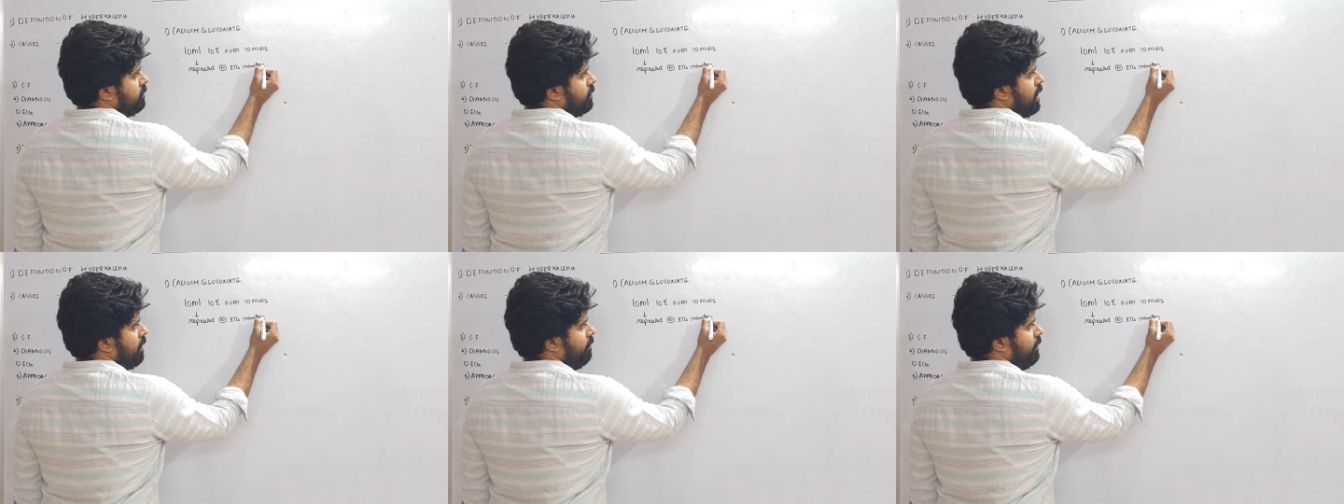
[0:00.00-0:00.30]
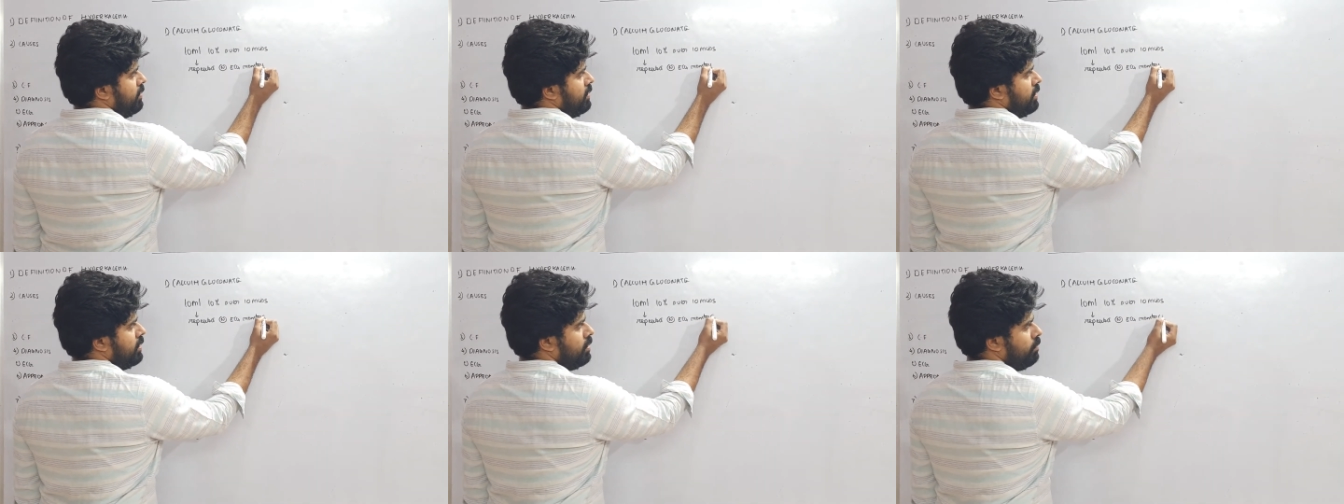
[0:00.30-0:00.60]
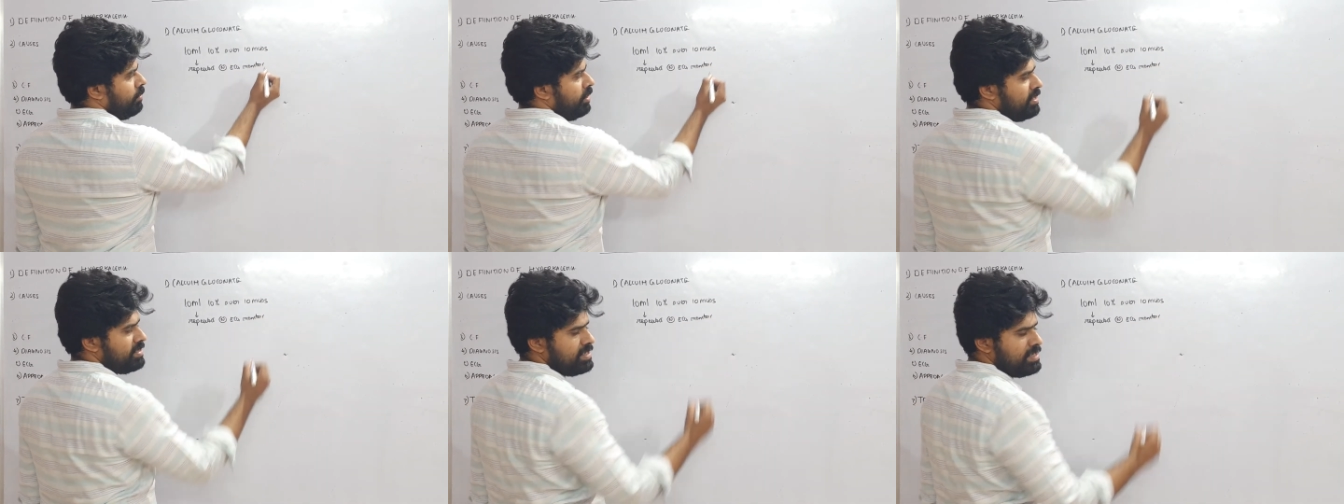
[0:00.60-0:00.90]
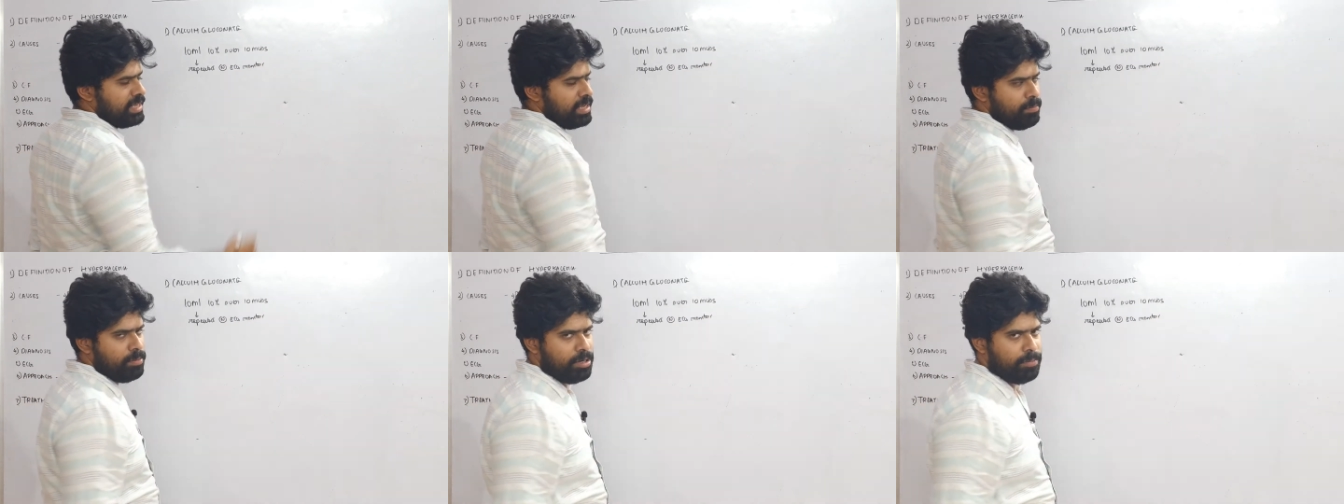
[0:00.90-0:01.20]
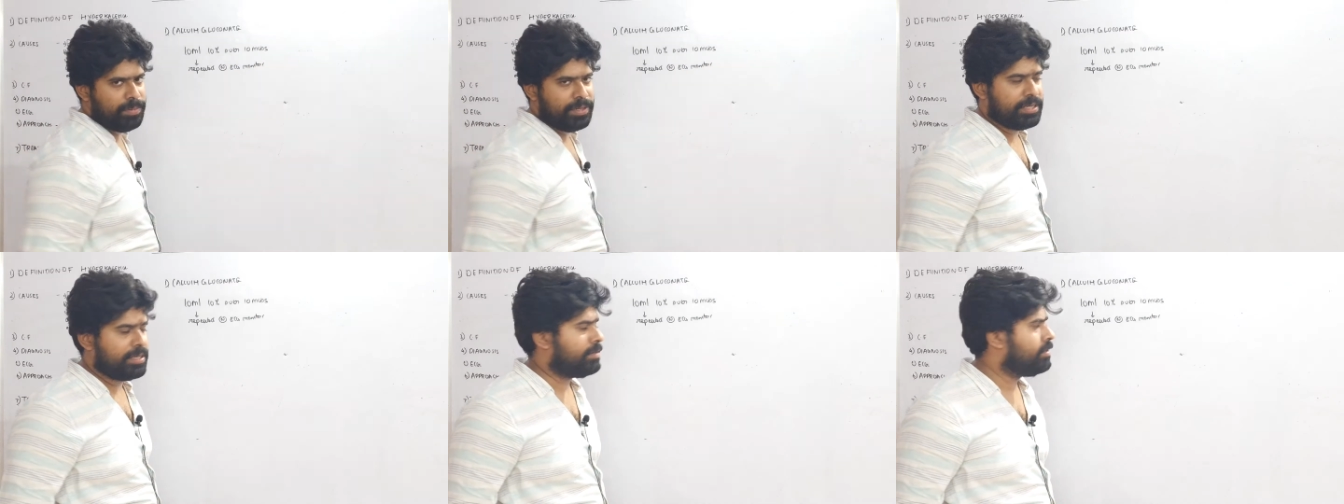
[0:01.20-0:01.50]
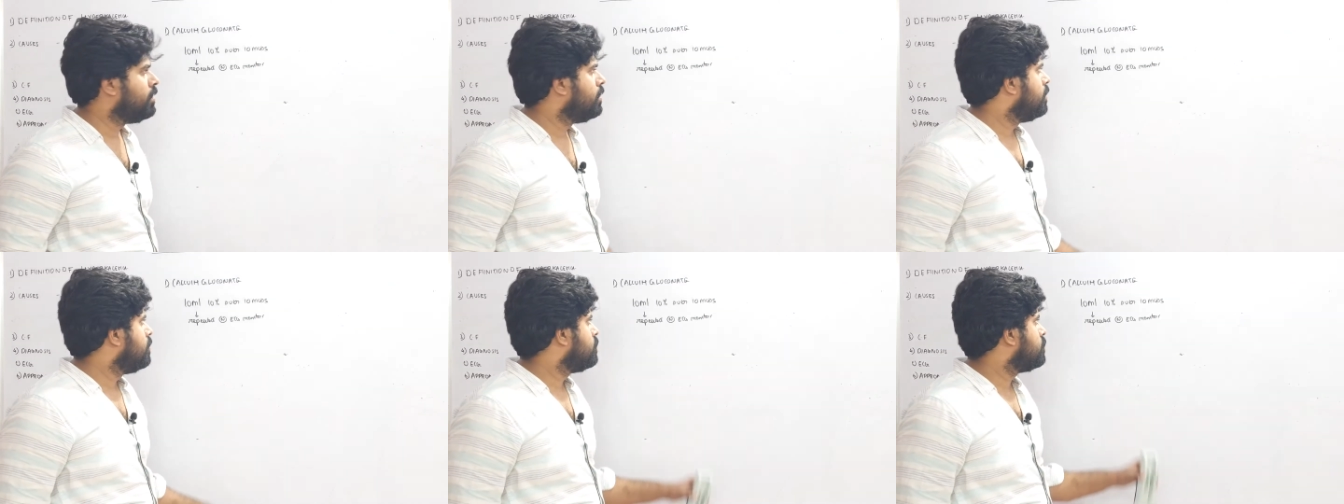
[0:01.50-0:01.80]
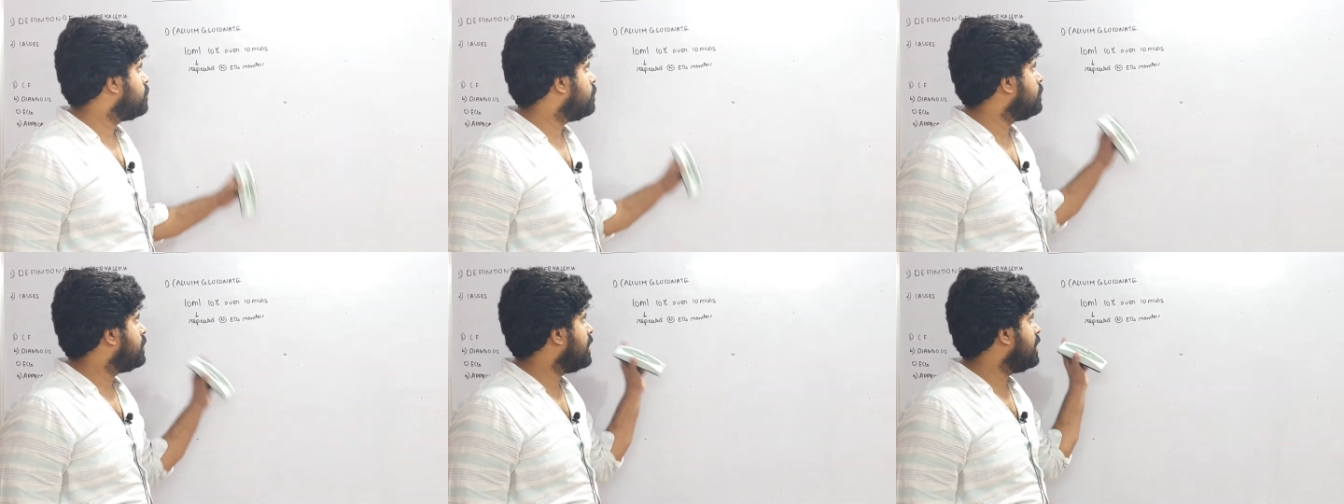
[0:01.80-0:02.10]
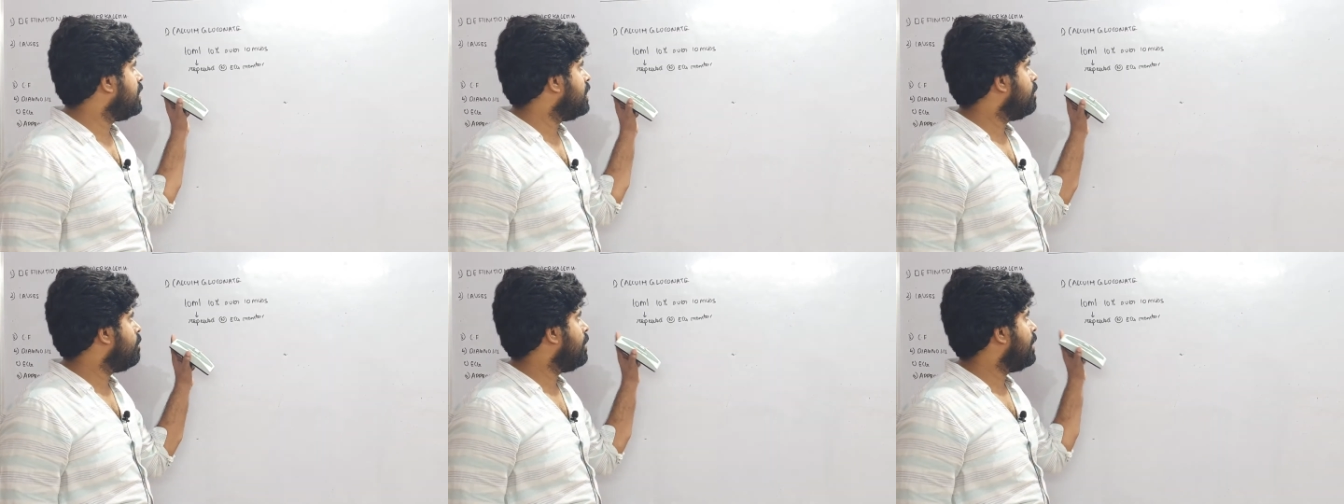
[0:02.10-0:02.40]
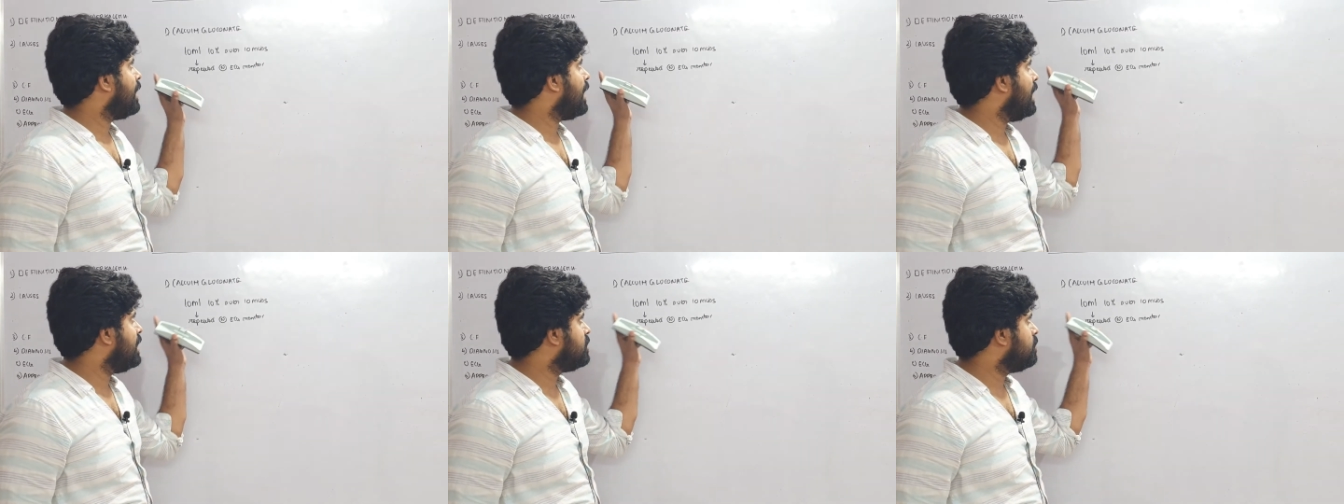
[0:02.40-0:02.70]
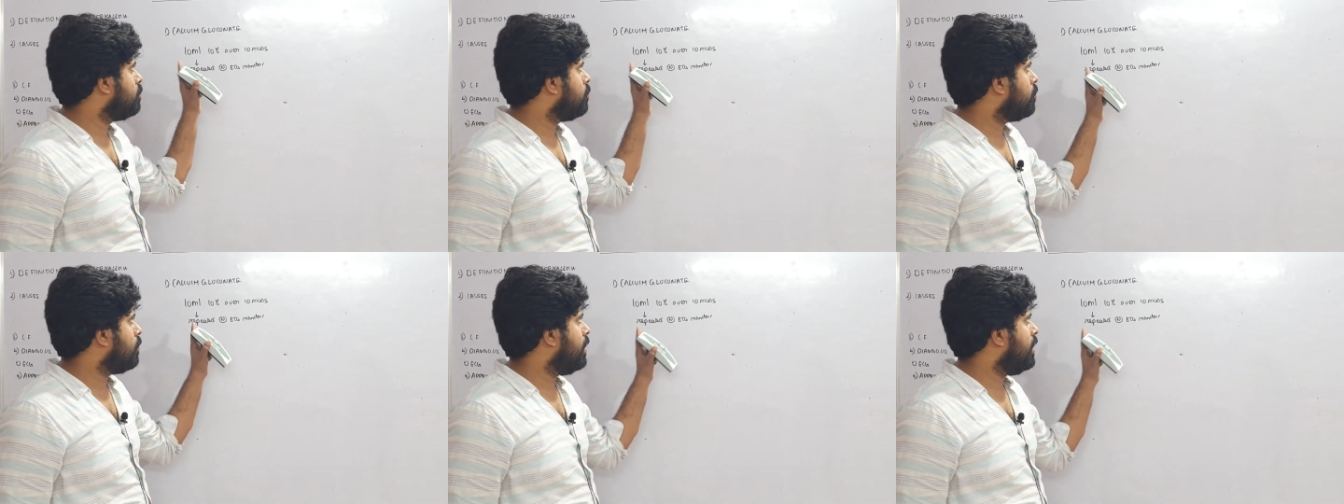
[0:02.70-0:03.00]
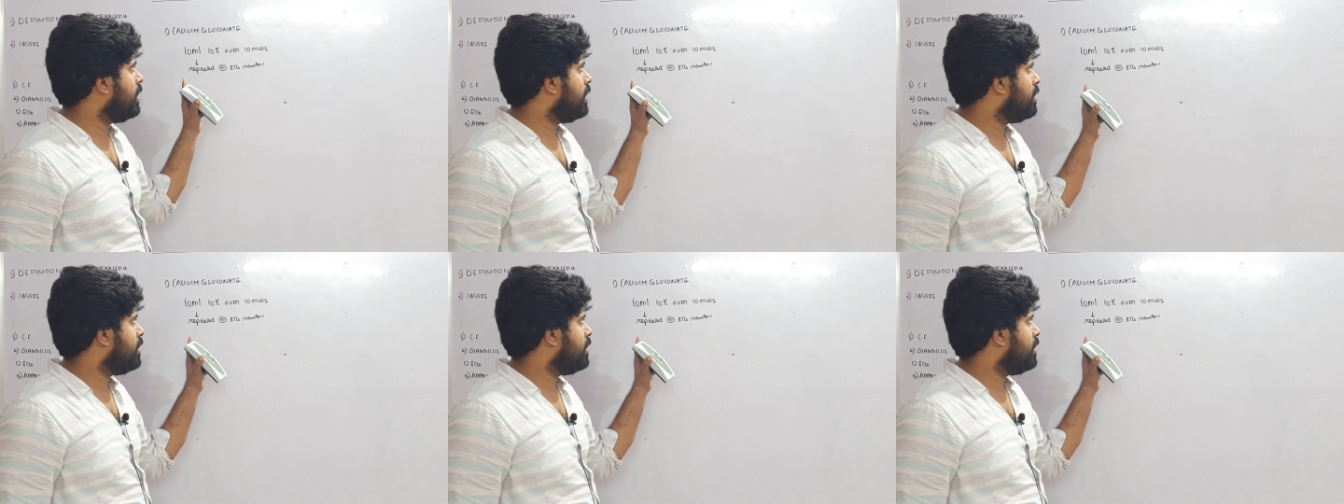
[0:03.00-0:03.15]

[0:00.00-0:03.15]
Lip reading: After 30 minutes, it can be repeated. So 10 ml calcium gluconate,